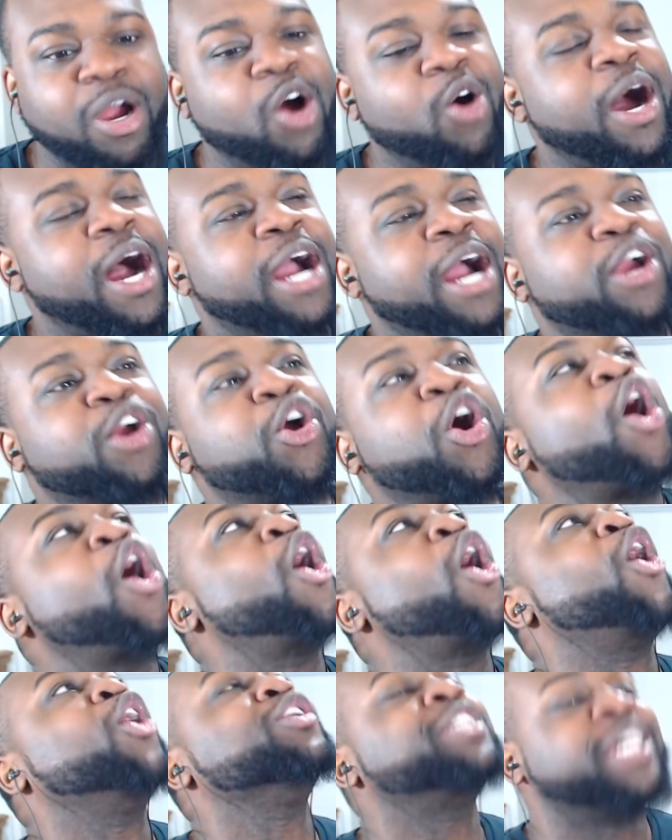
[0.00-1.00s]
I
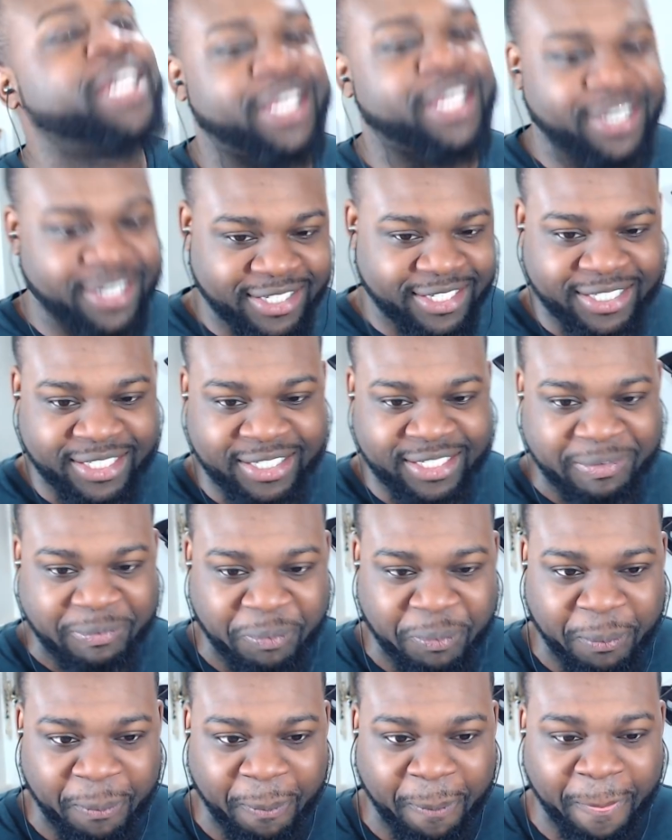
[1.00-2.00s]
called
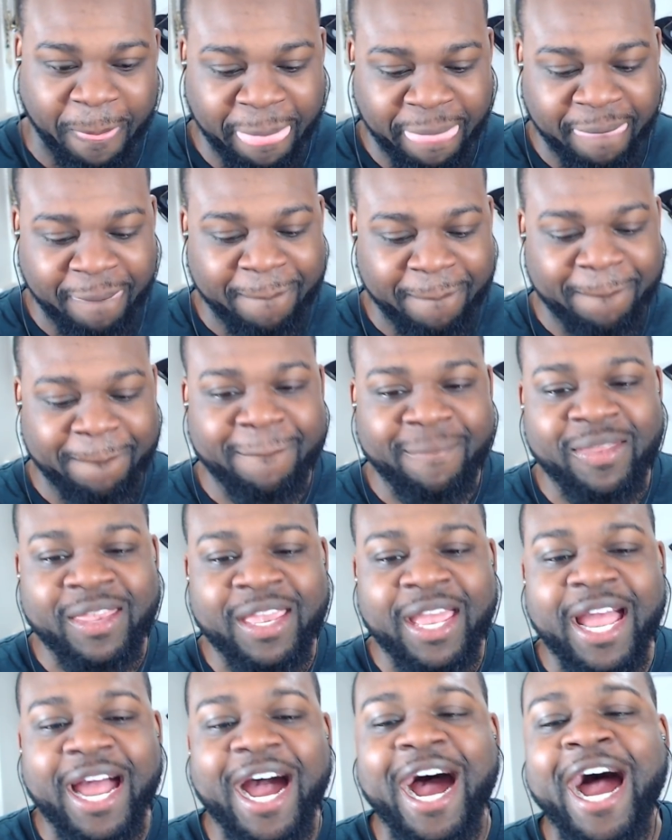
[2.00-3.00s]
it.
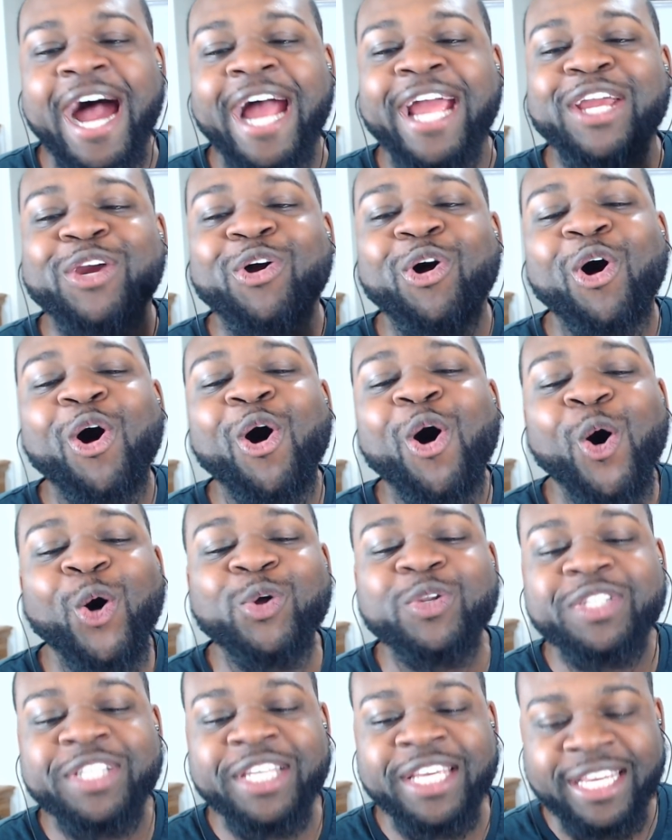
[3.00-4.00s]
I
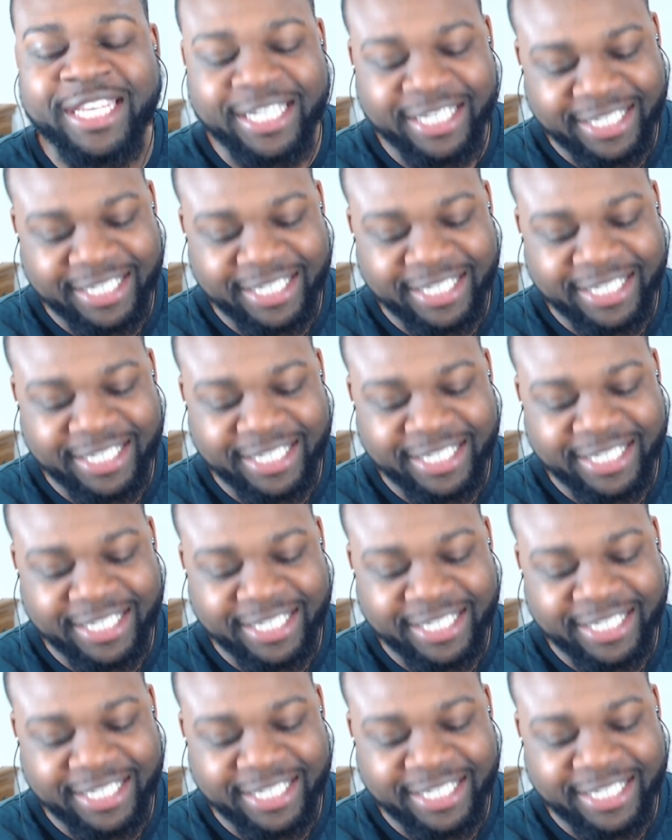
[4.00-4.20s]
called it.